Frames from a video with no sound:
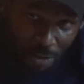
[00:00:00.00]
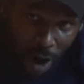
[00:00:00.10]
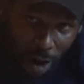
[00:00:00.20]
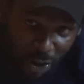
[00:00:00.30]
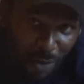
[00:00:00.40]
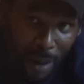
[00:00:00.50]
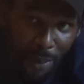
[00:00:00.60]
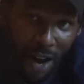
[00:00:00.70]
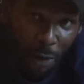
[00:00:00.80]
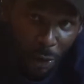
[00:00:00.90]
tomorrow, so my
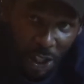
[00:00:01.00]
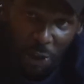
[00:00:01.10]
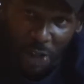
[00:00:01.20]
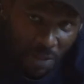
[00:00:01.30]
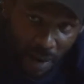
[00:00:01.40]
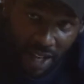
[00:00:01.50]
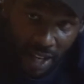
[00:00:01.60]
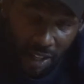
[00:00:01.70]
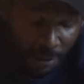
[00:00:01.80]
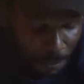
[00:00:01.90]
profit will increase by
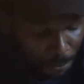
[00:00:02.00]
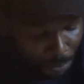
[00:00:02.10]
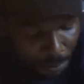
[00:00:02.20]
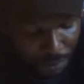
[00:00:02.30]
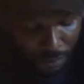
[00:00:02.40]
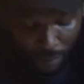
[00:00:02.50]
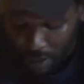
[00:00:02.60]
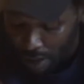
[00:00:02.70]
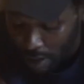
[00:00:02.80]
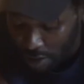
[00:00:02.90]
$1.
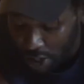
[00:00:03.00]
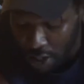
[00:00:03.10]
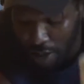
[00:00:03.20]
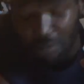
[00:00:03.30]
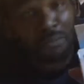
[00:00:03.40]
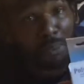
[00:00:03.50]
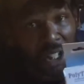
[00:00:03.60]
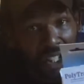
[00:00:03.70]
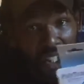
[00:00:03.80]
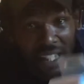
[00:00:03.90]
But that's
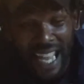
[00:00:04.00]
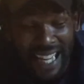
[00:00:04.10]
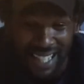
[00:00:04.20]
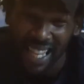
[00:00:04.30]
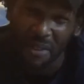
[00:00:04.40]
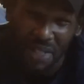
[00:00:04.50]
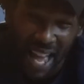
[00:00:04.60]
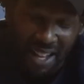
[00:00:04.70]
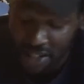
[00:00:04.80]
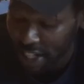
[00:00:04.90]
pretty good, and it's
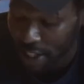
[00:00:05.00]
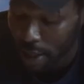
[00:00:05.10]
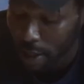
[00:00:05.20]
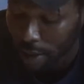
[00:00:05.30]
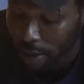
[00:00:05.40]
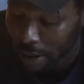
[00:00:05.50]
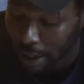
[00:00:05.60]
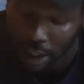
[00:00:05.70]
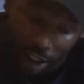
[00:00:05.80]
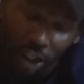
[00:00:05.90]
$11,000 in
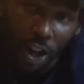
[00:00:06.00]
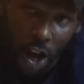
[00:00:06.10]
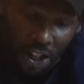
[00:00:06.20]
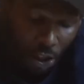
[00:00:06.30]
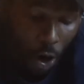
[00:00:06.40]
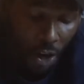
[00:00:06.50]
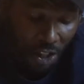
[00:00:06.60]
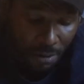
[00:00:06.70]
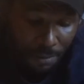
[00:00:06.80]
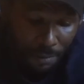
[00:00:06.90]
lawn and
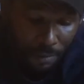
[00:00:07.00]
garden.